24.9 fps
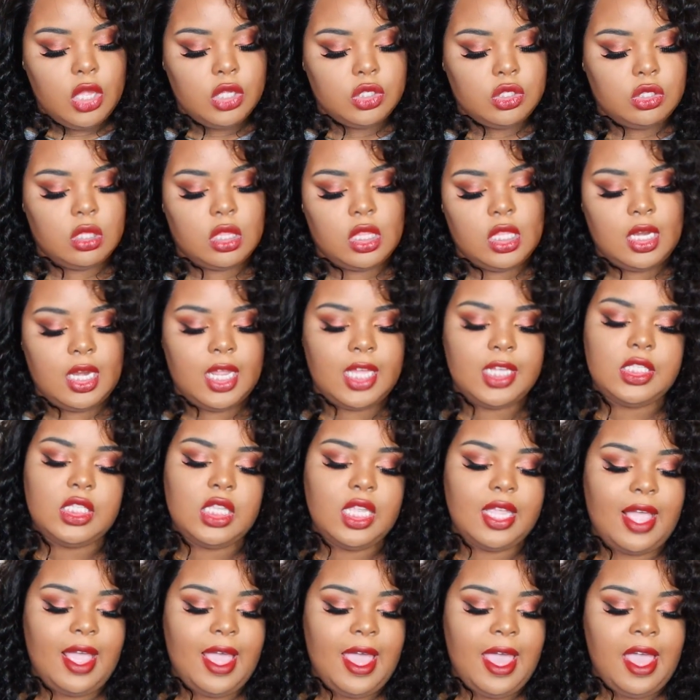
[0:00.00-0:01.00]
So the next
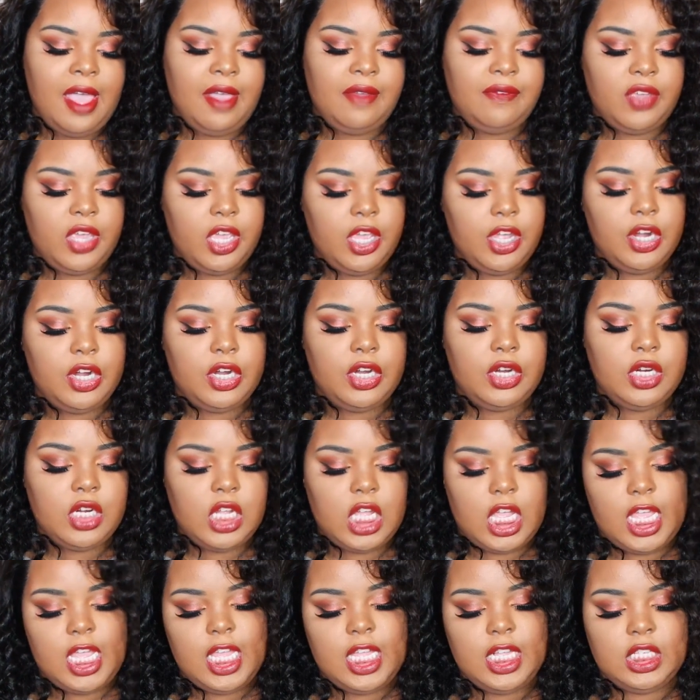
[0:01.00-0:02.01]
thing I have here
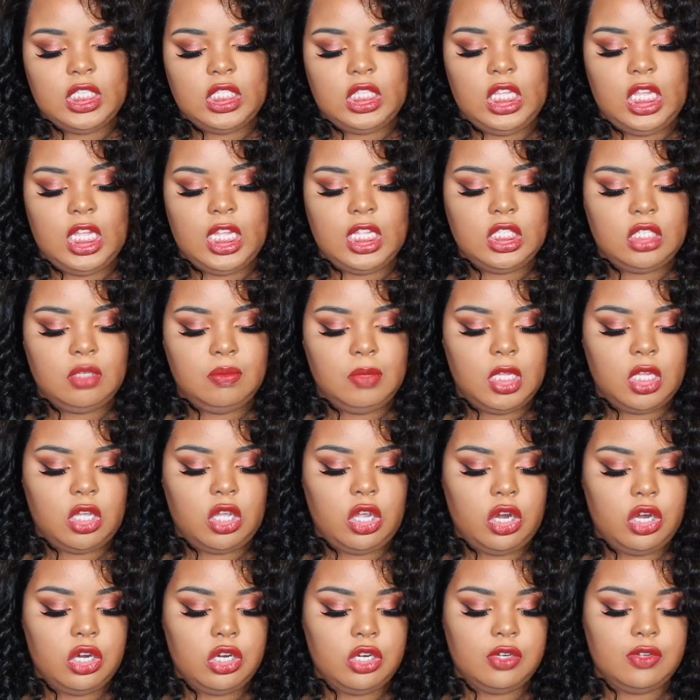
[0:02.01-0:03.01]
is the Intimate
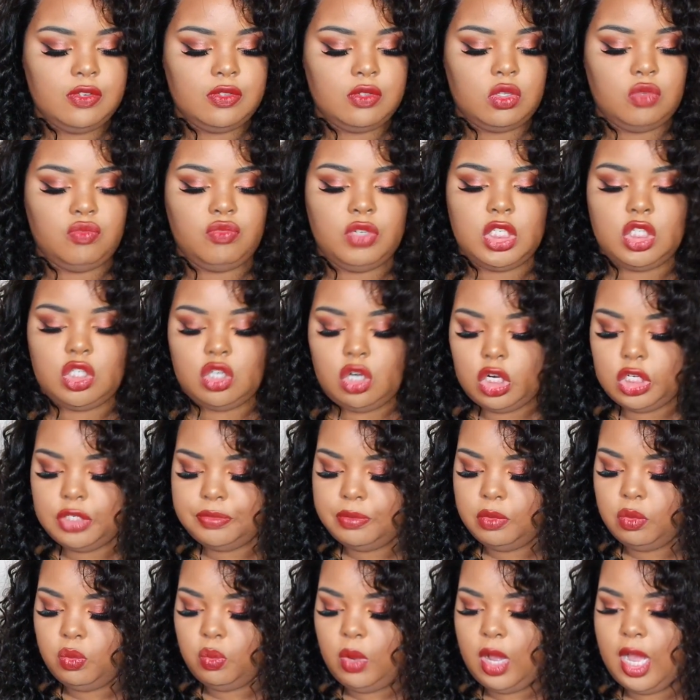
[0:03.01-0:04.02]
Curves
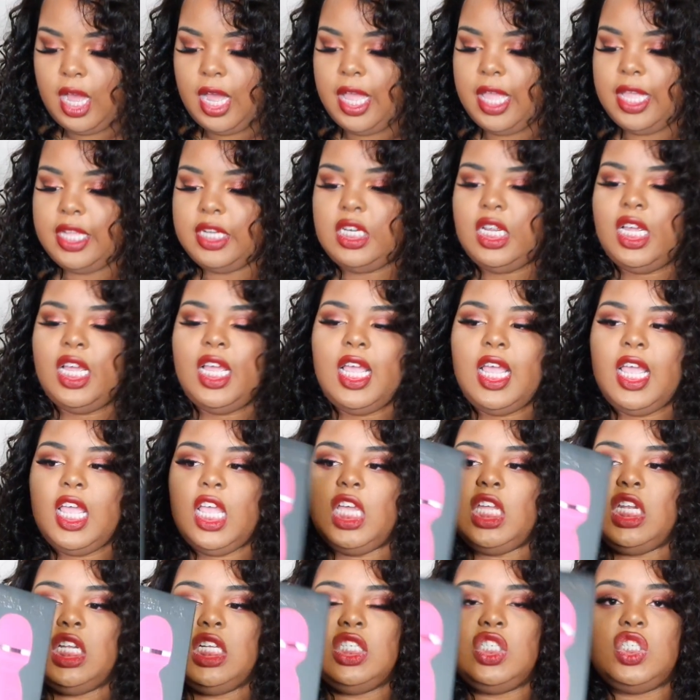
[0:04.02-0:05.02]
Rechargeable Wand.
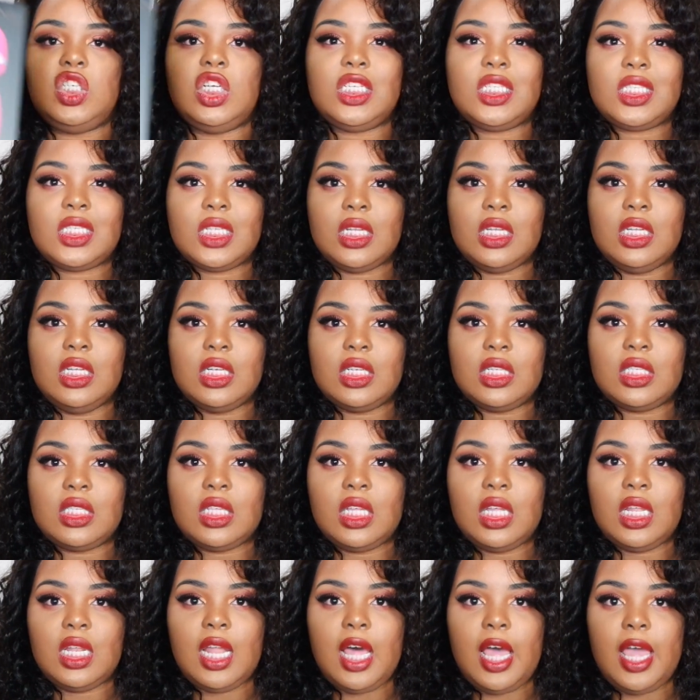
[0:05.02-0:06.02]
And it just
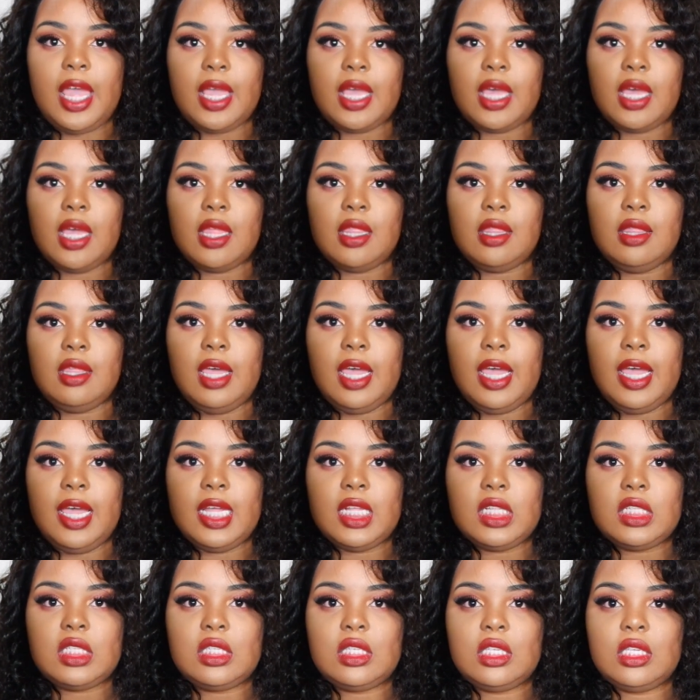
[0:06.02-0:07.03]
looks like
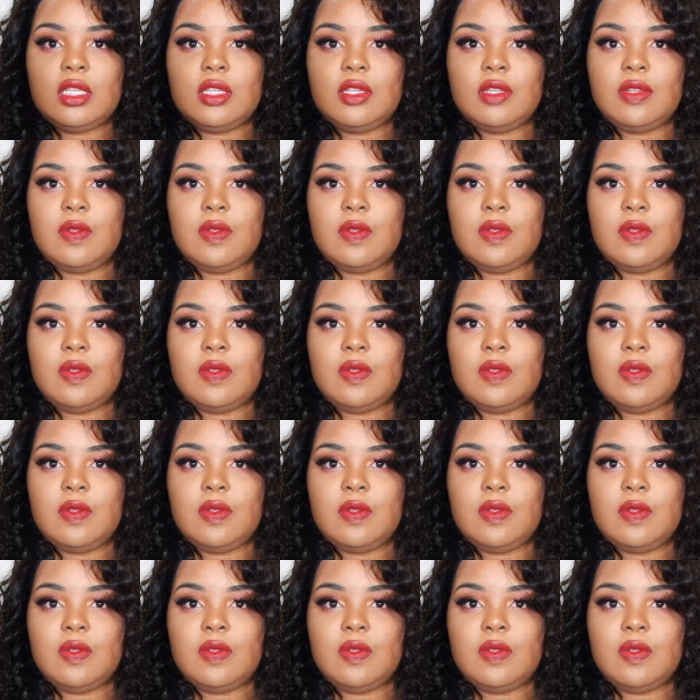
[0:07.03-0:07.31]
that.